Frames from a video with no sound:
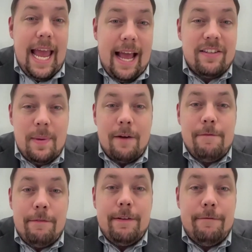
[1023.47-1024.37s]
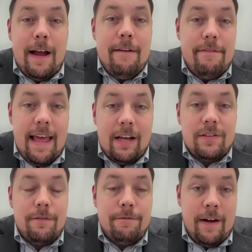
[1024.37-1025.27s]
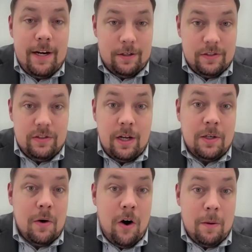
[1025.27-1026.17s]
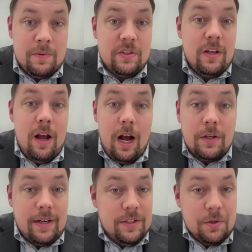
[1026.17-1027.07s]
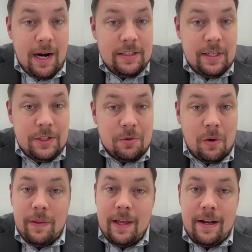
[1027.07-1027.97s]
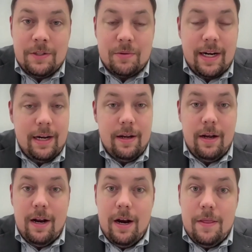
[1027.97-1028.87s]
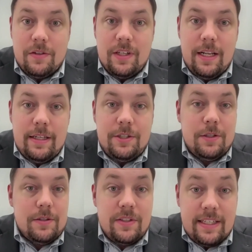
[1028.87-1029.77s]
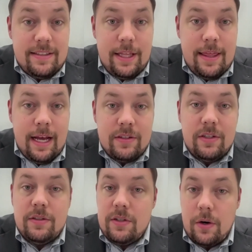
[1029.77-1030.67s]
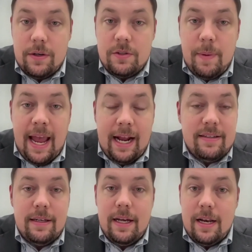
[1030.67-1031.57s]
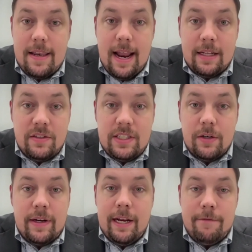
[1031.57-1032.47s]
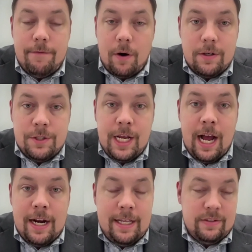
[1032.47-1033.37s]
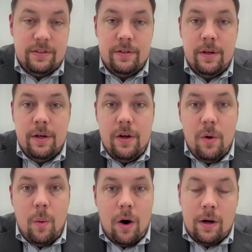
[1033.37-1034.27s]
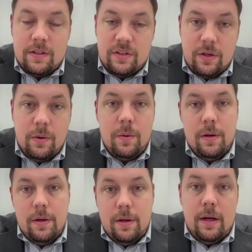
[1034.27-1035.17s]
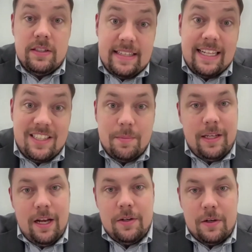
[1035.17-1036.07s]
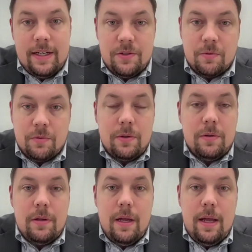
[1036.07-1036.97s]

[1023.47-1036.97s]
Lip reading: has about 55,000 fighters under arms under his direct control in the country. There's an additional 60,000 Turkish-backed non-Syrian foreign jihadis who are also ostensibly under his rule,